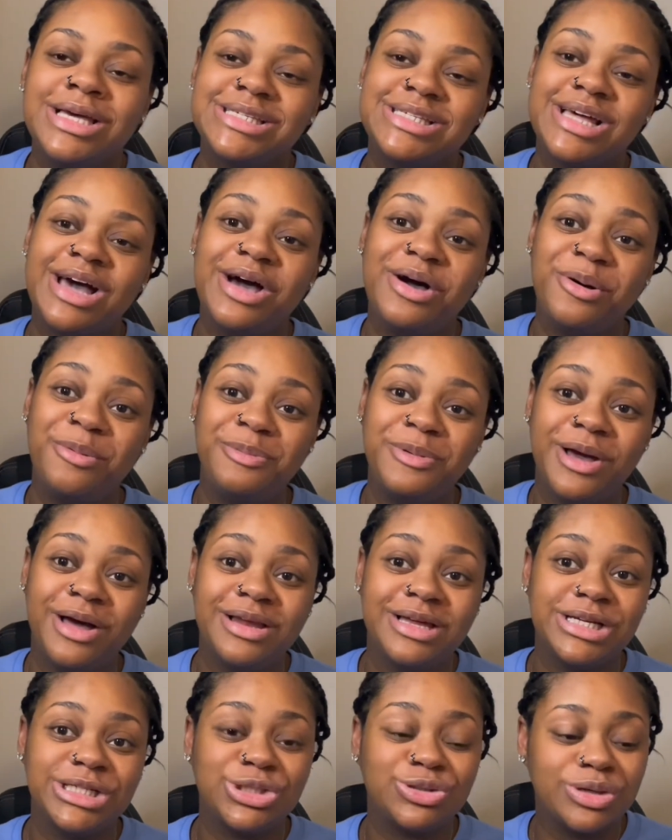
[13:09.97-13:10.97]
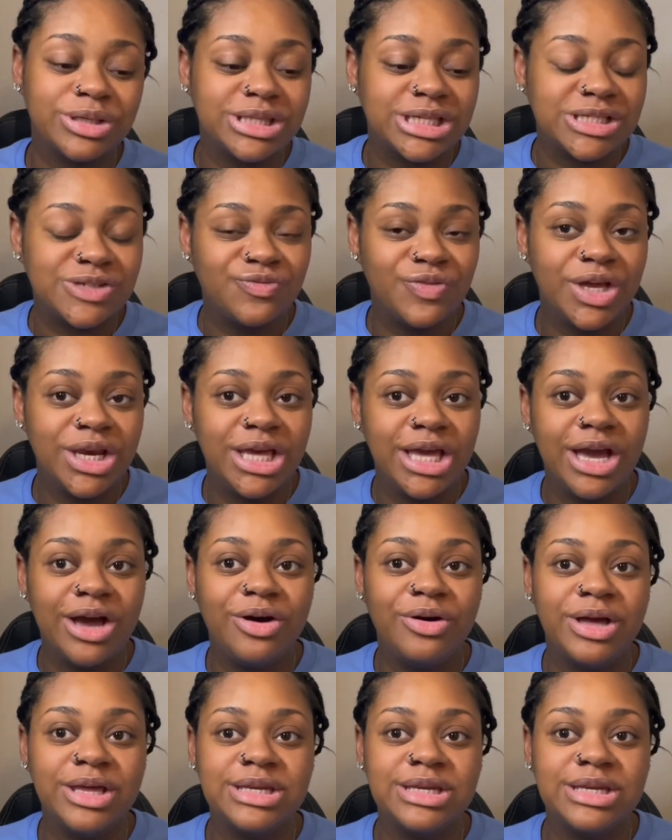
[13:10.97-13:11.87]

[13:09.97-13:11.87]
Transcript: So I hope y'all enjoyed this video,